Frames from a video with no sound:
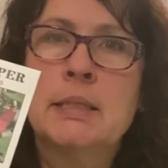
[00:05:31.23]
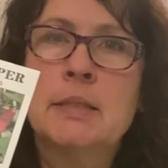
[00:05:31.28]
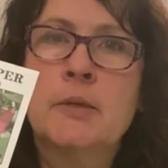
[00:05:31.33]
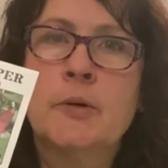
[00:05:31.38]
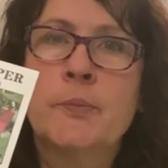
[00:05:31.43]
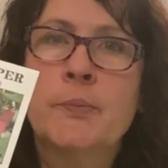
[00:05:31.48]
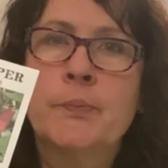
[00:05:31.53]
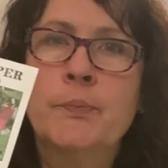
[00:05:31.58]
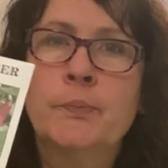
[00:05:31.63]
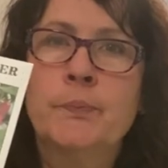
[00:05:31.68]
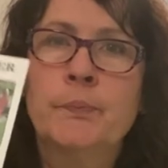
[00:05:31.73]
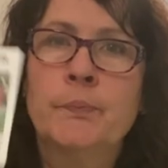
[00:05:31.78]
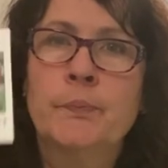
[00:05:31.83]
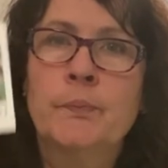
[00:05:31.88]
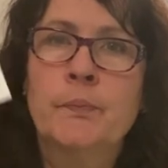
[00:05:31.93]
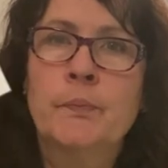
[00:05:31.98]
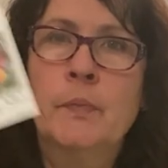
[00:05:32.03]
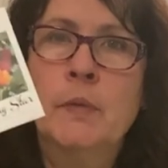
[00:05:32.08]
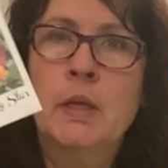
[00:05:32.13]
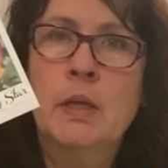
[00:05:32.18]
So
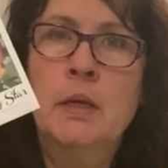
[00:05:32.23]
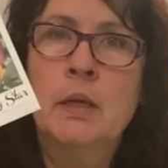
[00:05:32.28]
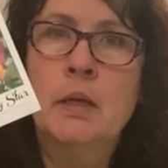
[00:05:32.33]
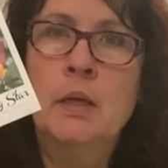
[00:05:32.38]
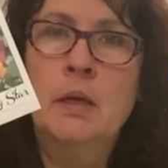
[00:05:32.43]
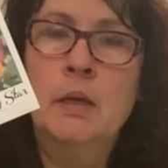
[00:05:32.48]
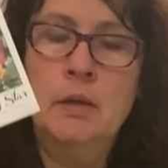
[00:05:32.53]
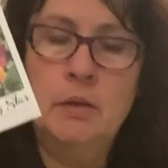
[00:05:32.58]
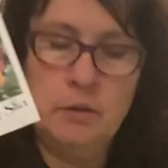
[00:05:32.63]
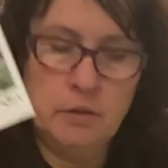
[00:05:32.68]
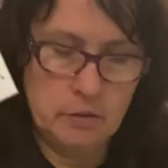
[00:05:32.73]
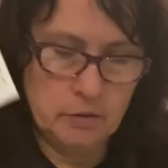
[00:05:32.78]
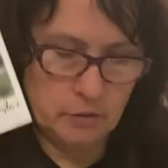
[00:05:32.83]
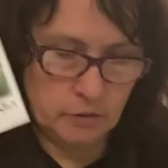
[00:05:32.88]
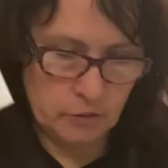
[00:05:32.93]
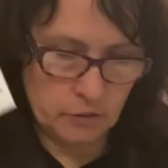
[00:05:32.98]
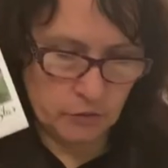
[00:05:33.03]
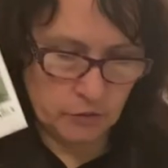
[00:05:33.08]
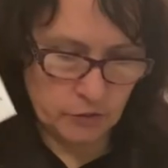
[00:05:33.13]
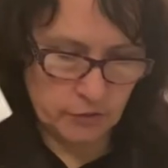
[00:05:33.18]

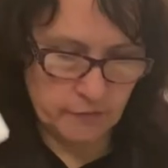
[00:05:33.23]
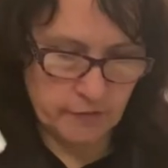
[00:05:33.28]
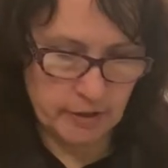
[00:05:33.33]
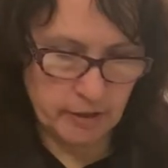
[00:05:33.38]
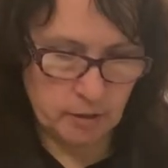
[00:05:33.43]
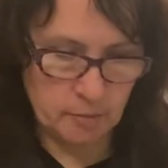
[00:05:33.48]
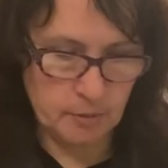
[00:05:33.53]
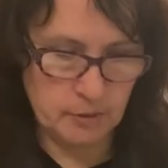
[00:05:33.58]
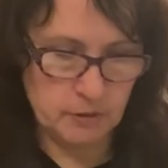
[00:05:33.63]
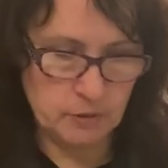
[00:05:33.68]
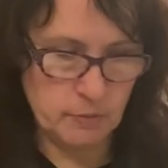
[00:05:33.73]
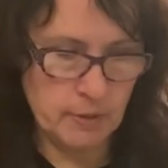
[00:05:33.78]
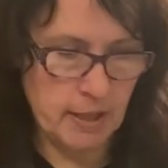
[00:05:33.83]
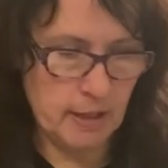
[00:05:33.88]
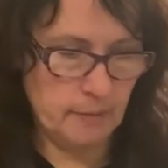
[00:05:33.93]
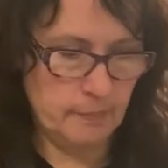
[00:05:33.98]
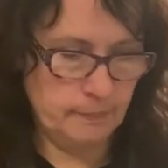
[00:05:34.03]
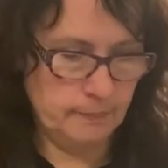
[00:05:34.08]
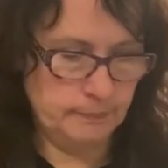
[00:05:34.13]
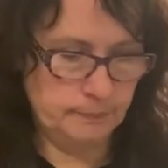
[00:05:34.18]
those are available as
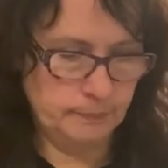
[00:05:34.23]
well.